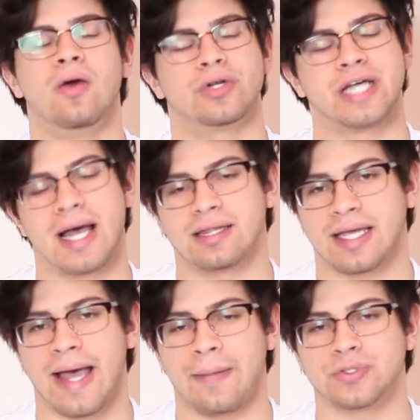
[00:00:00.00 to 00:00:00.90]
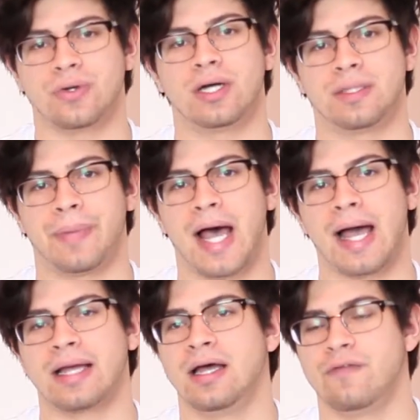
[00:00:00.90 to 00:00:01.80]
which had the capsule on the
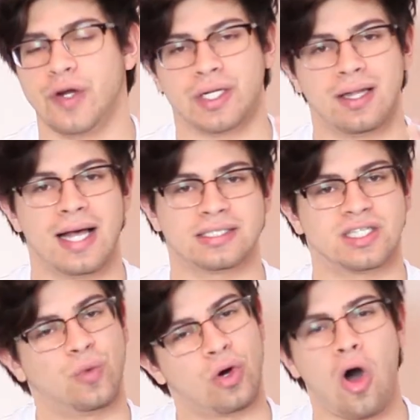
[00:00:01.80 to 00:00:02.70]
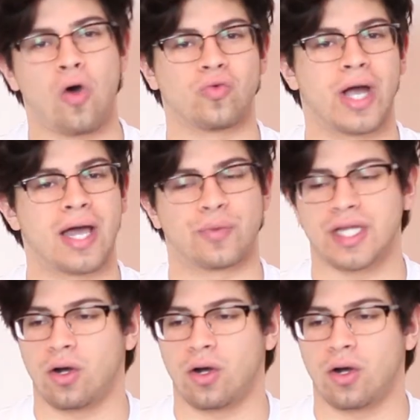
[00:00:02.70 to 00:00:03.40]
back. Very classic. He wore all red with that